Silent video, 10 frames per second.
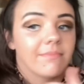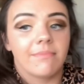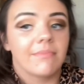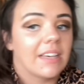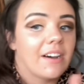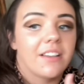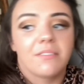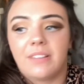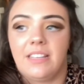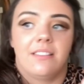a kind of
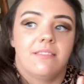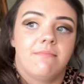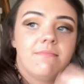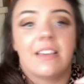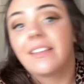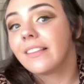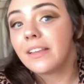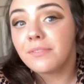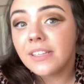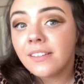like a day in the life
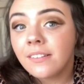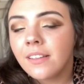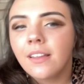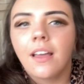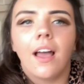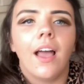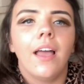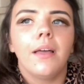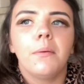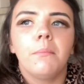thing.
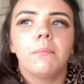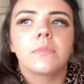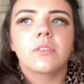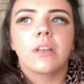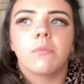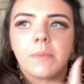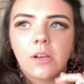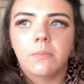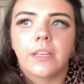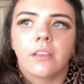So that will be
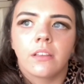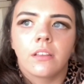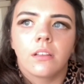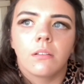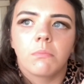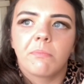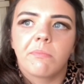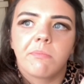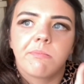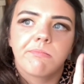coming
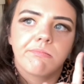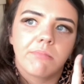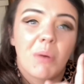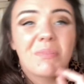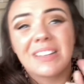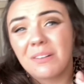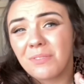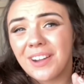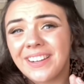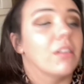hopefully on
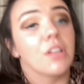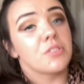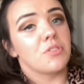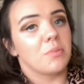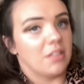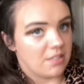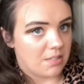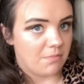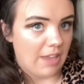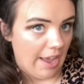Friday. Also do an instant
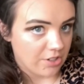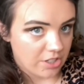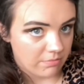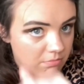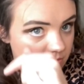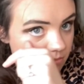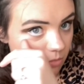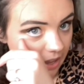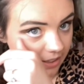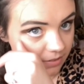reaction
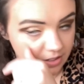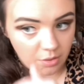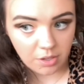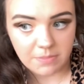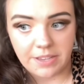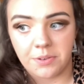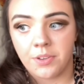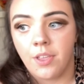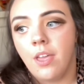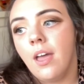when the video comes out,
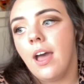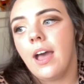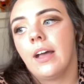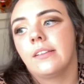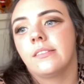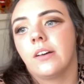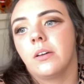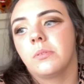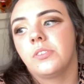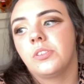and I will
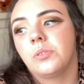do a